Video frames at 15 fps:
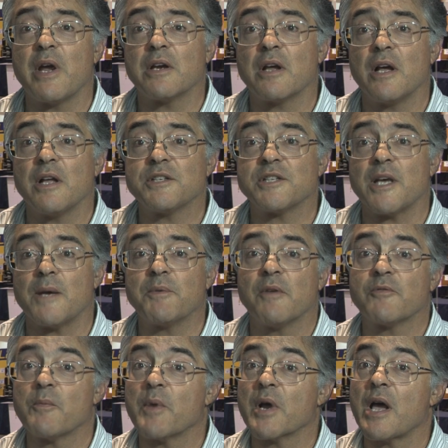great
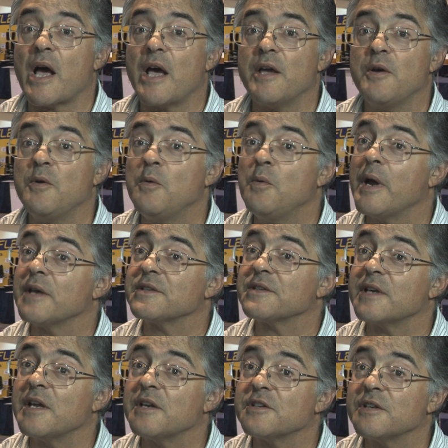concept from a guy who,
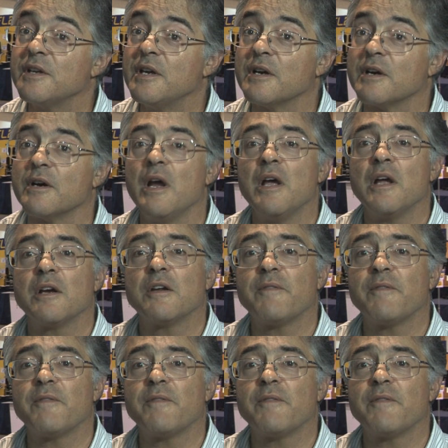as an engineer,